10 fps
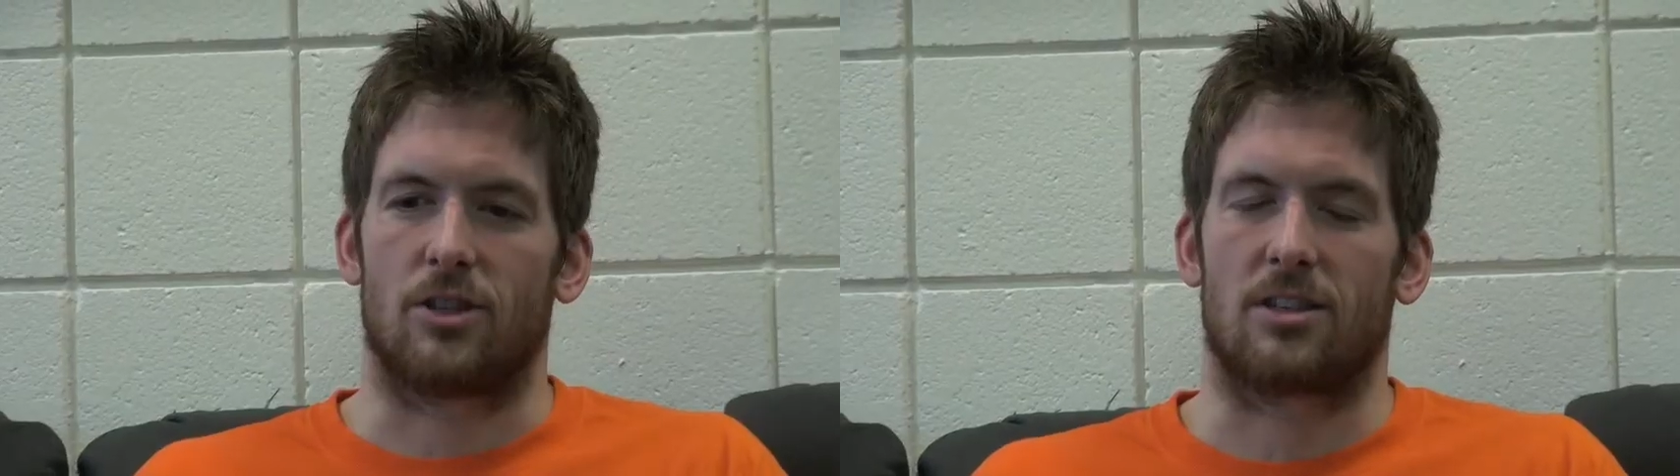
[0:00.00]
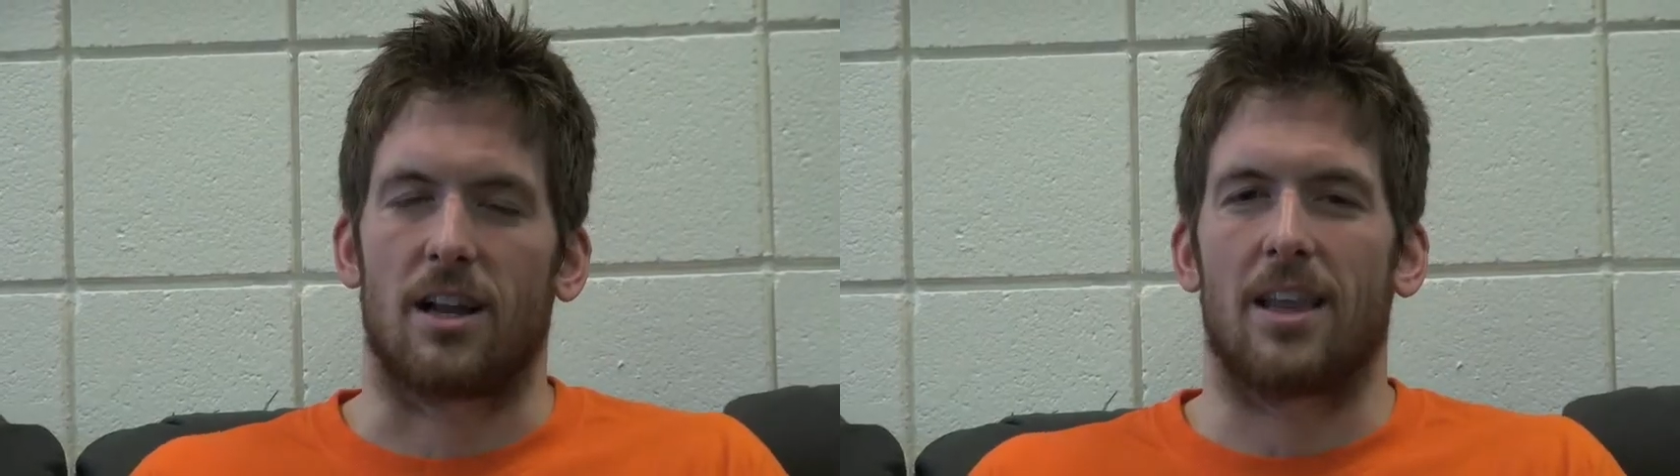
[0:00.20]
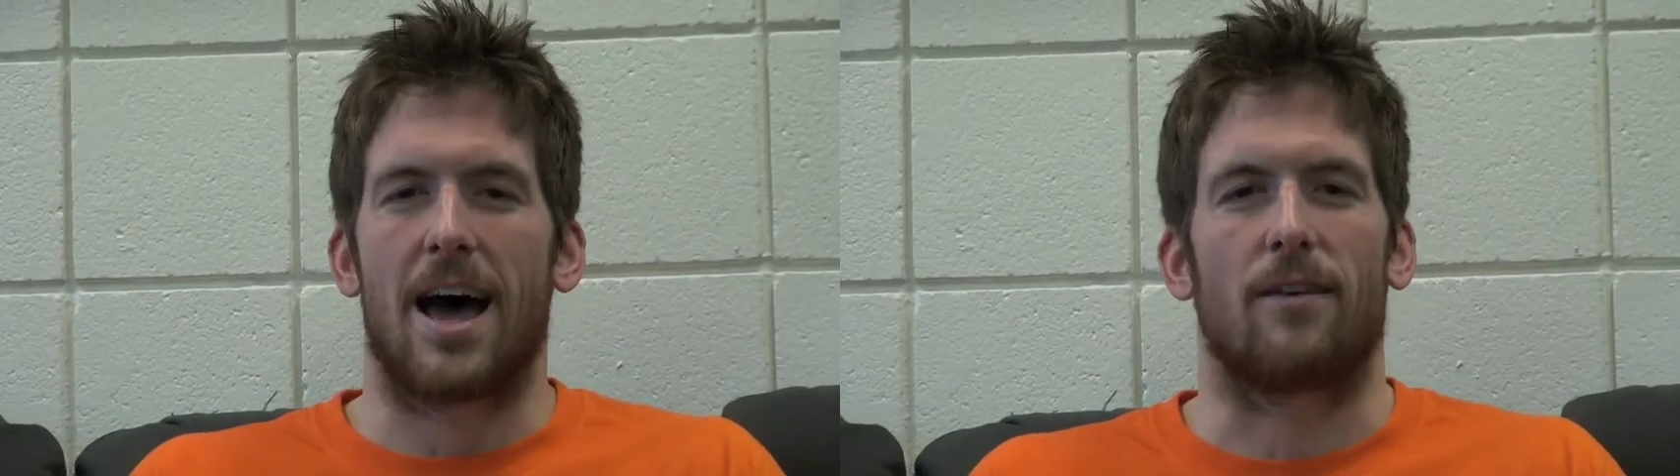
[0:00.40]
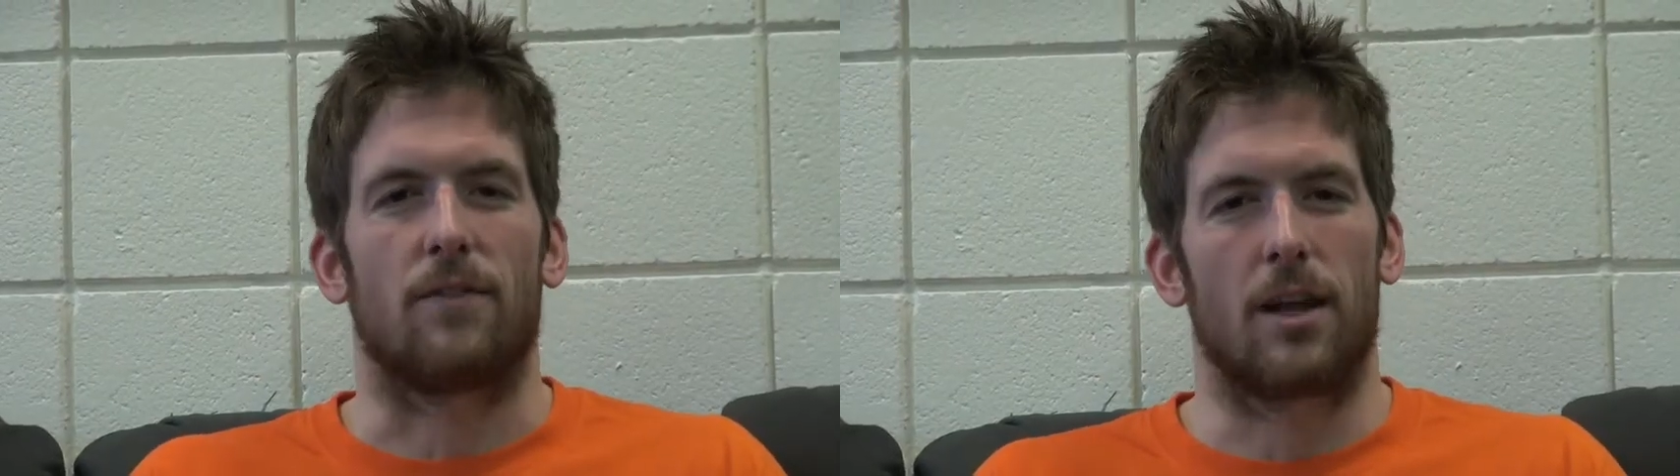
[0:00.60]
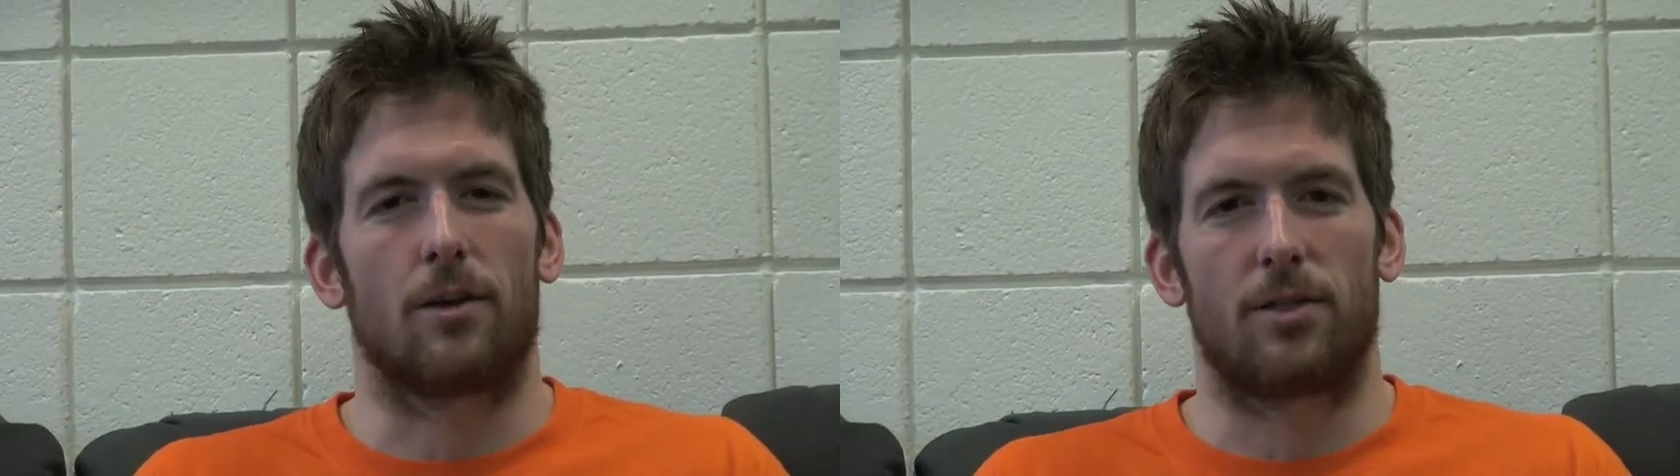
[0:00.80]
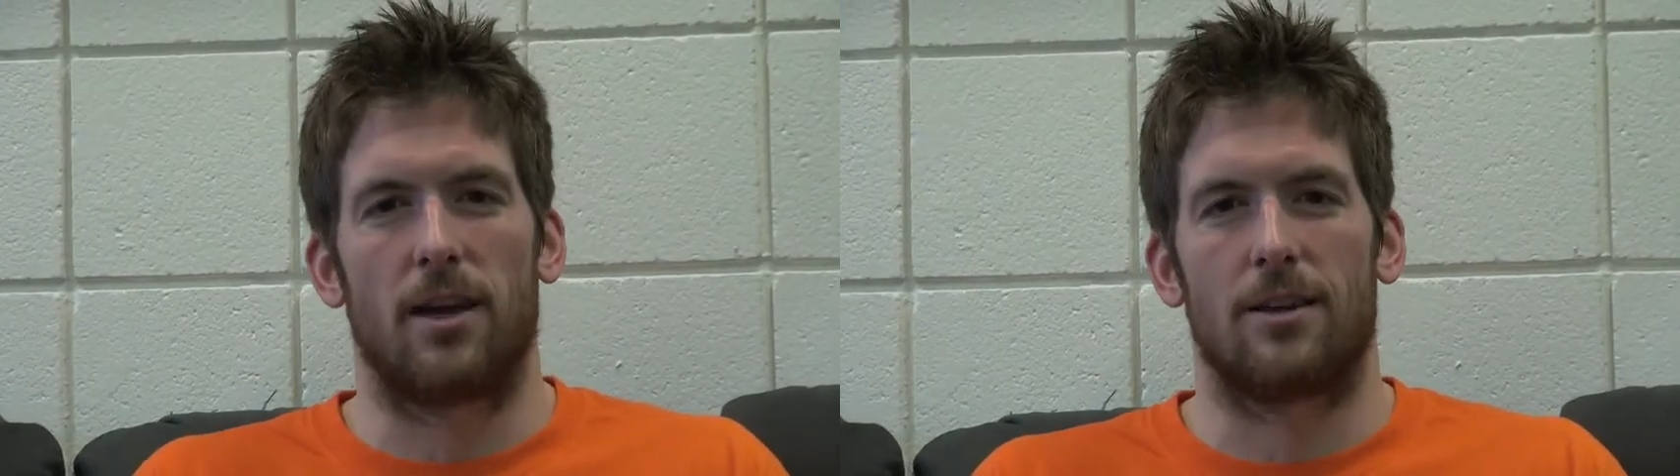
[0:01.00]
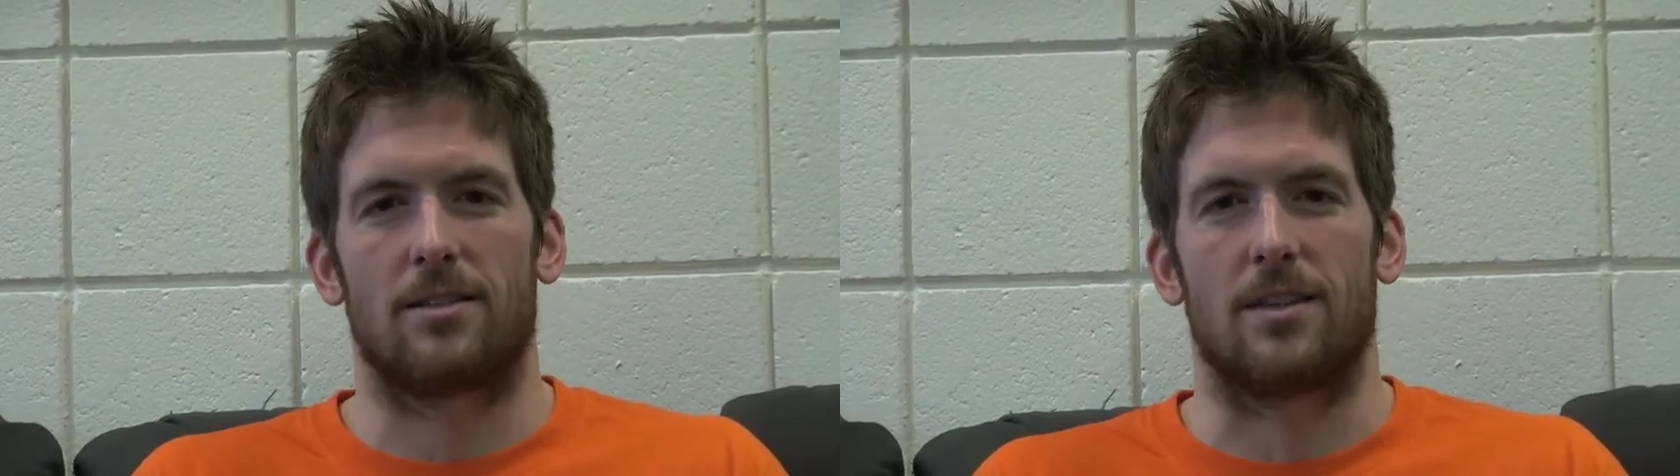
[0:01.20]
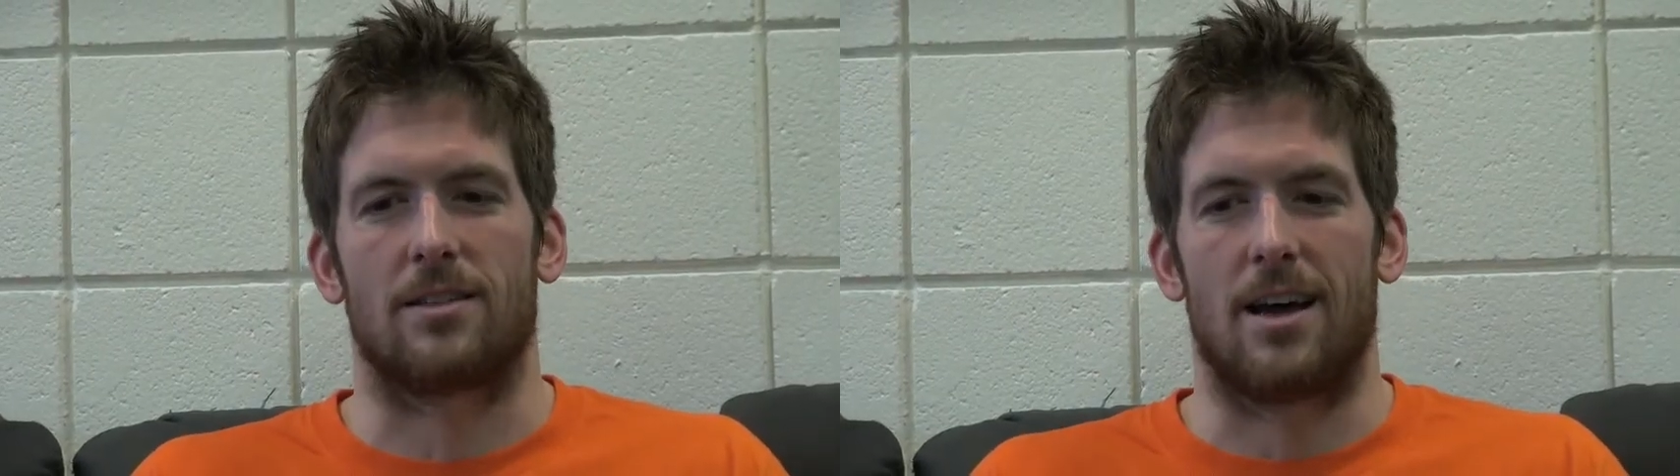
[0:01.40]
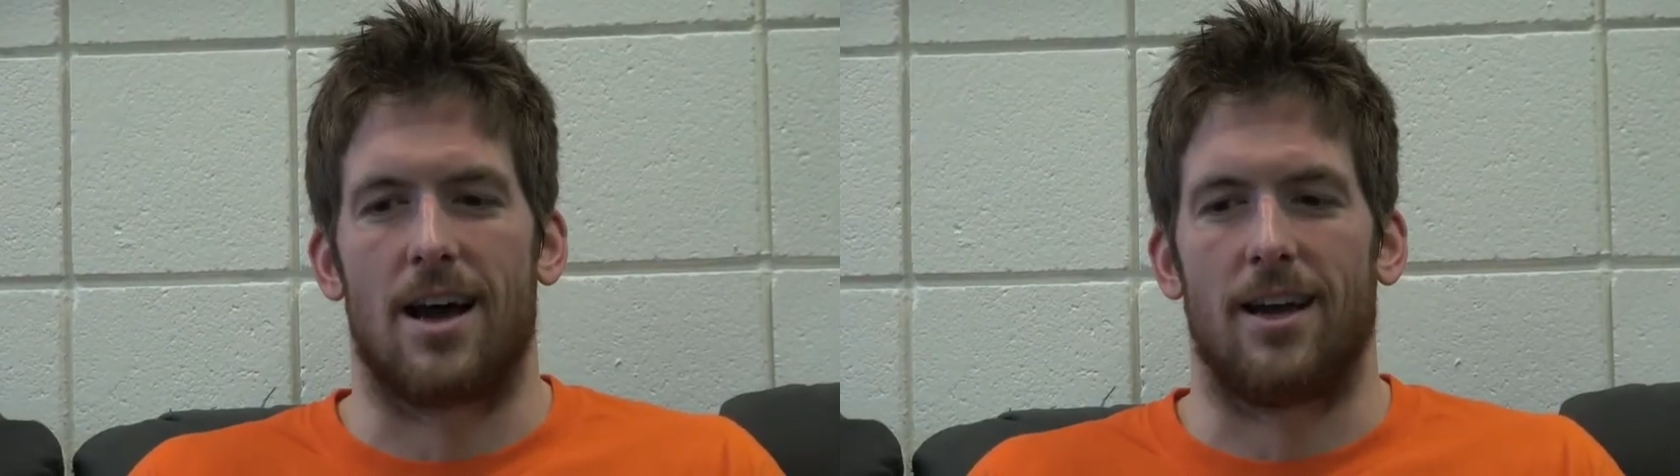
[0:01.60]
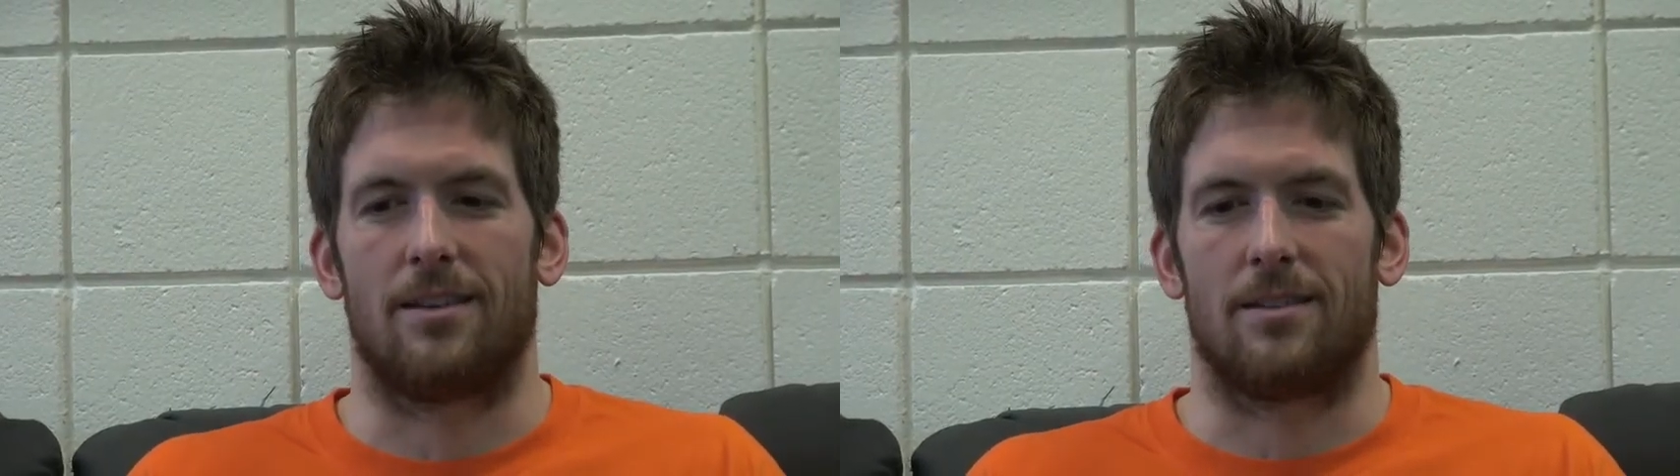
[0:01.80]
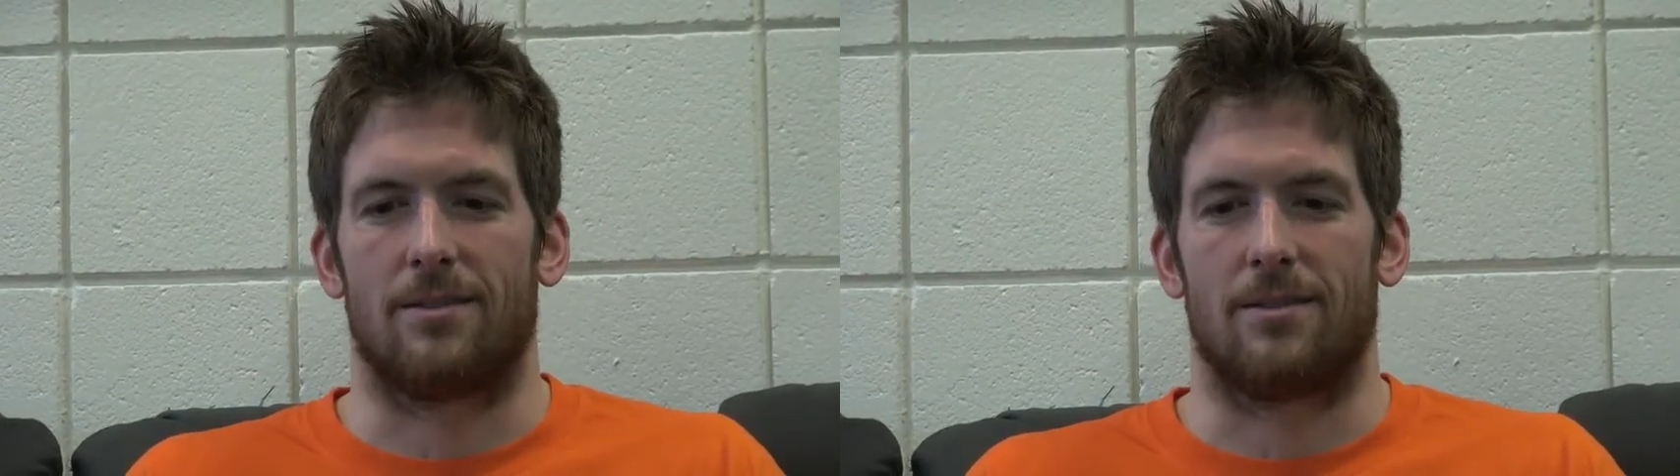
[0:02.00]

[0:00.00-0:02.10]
just a lot of little things. It's not,